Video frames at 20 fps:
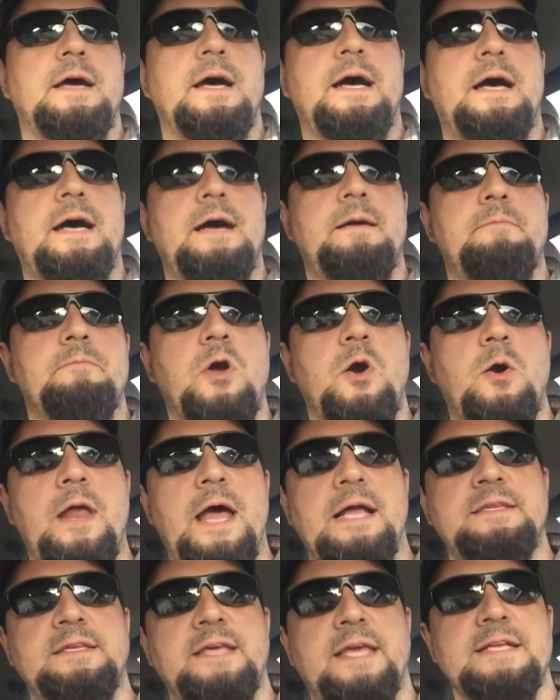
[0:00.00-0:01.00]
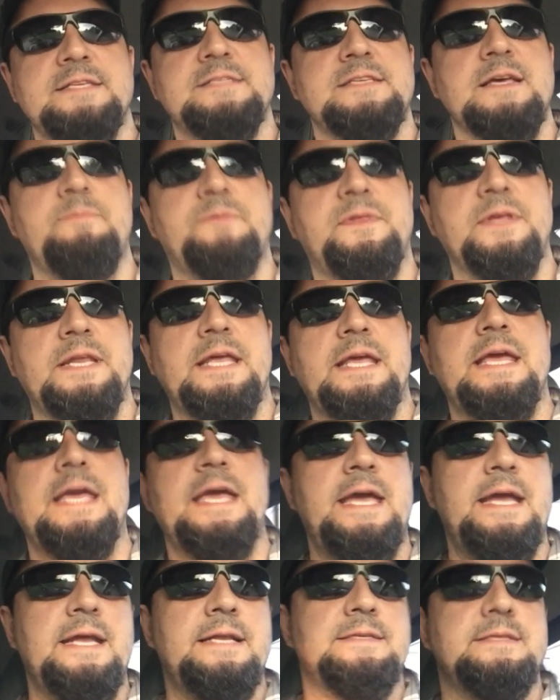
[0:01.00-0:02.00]
I'm going out to get something to
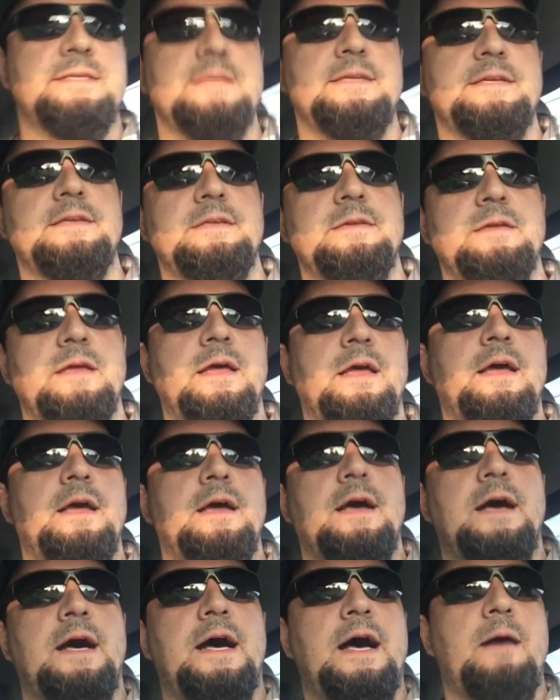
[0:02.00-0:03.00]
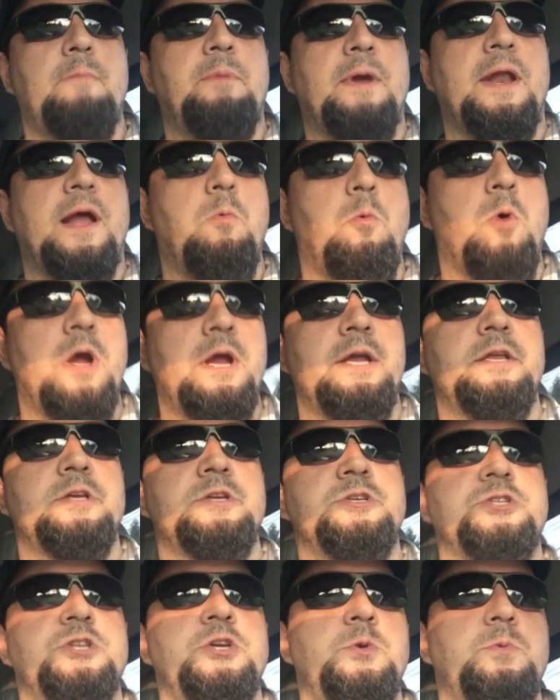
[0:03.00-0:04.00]
eat, but I wanted
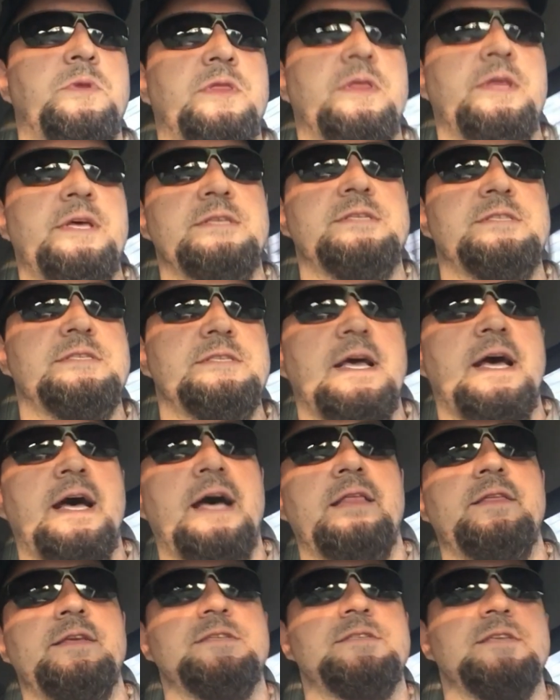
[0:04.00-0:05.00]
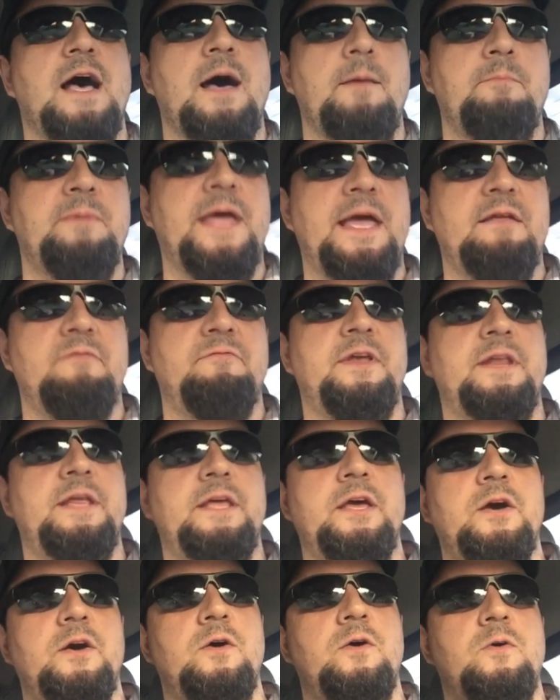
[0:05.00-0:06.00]
to shoot this update
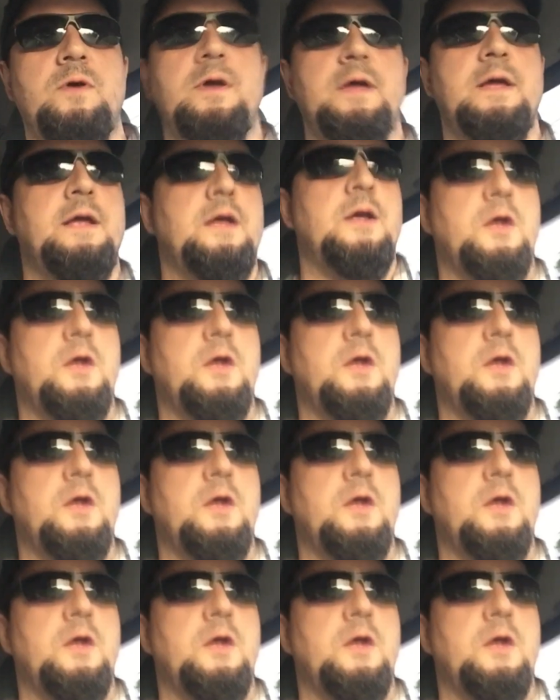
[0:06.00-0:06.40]
video.